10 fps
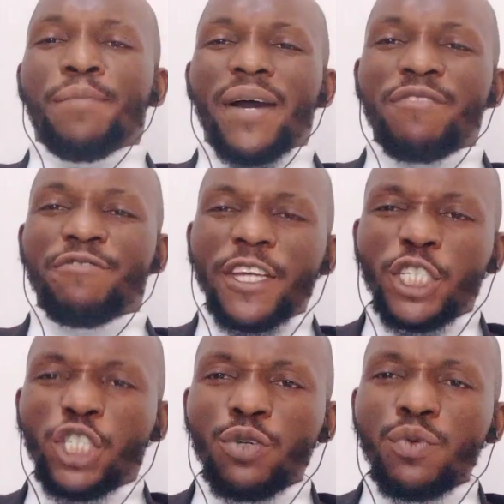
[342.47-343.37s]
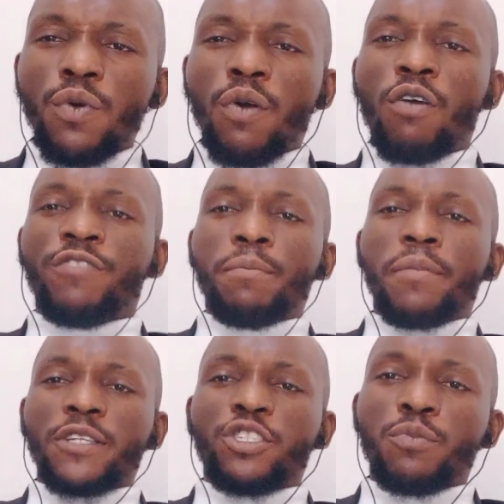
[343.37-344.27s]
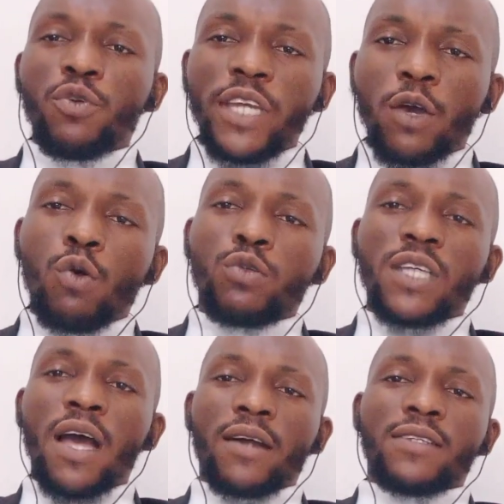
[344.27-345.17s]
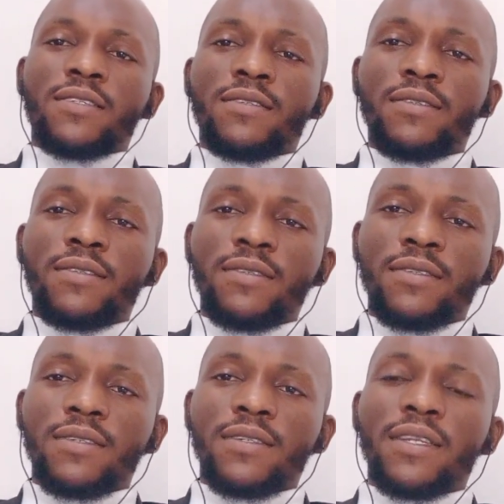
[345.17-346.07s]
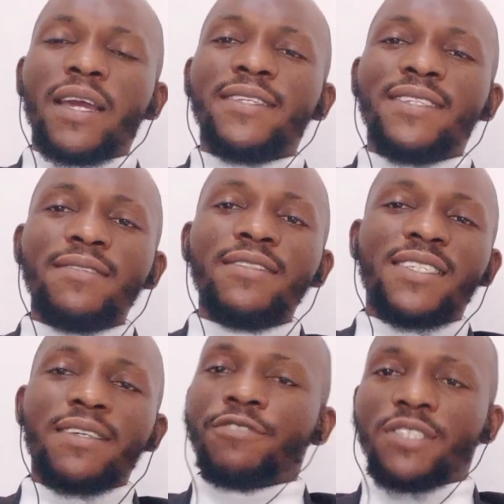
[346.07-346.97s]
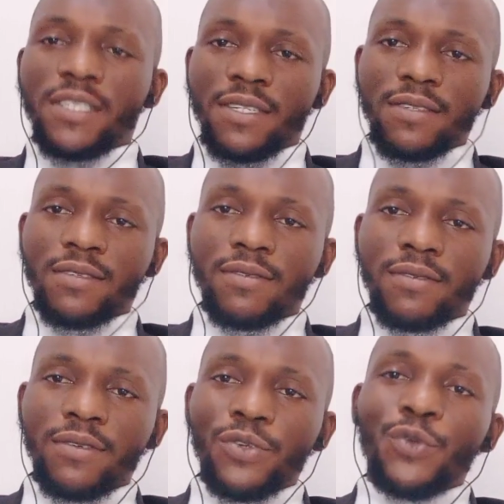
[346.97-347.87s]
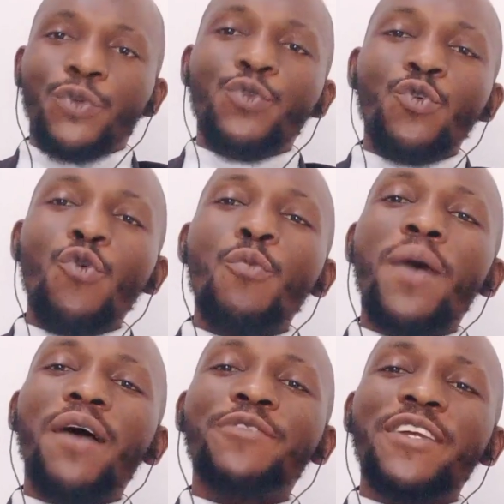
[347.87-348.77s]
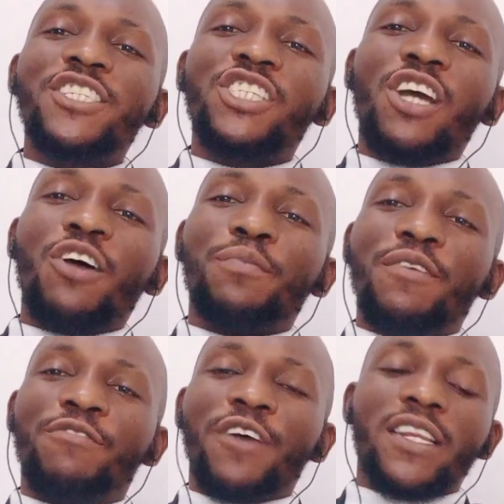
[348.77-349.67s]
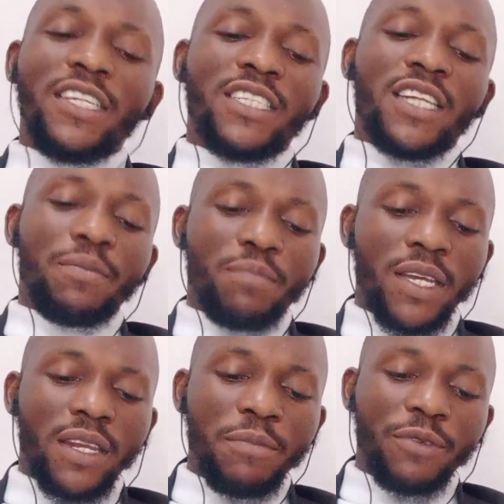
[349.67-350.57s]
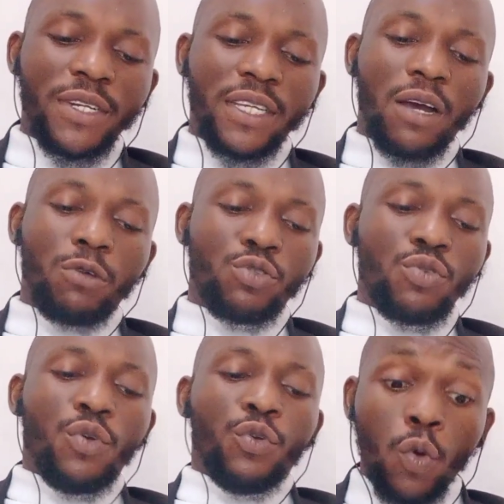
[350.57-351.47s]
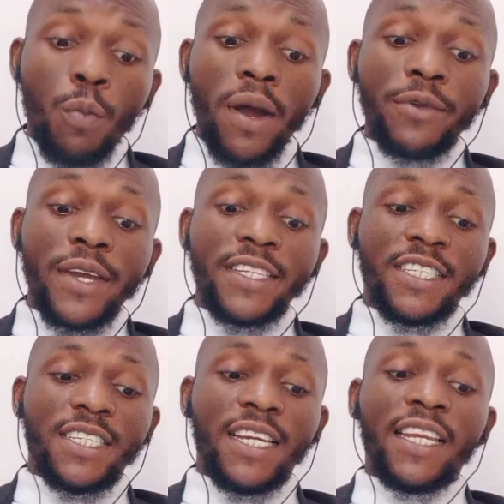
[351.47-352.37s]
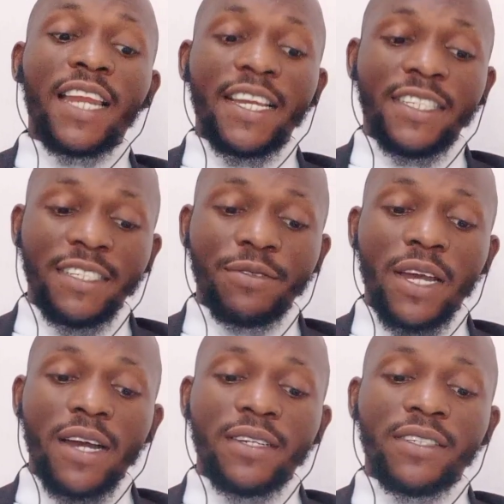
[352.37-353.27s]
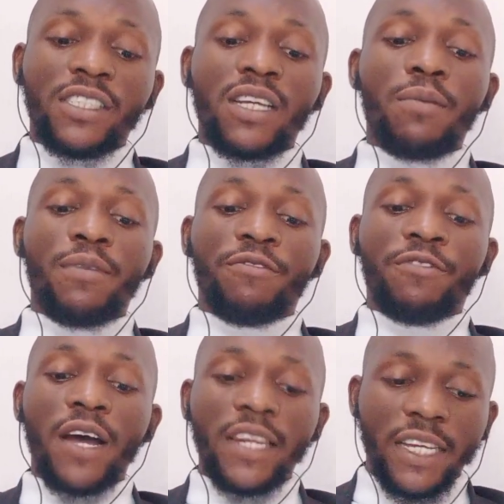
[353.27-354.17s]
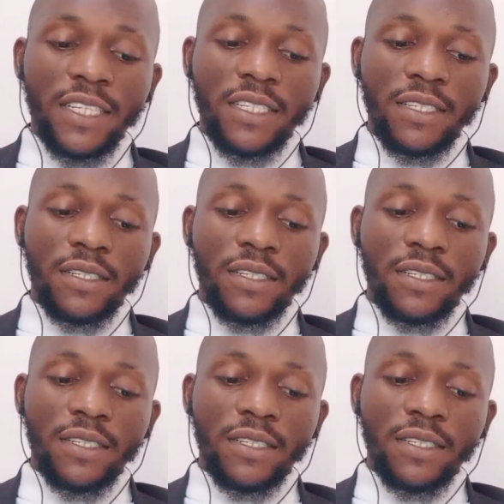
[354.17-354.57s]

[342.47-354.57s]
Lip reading: By virtue of the Matrimonial Cause Act 1970, no marriage shall be valid. Let me read it out. No marriage in Nigeria shall be valid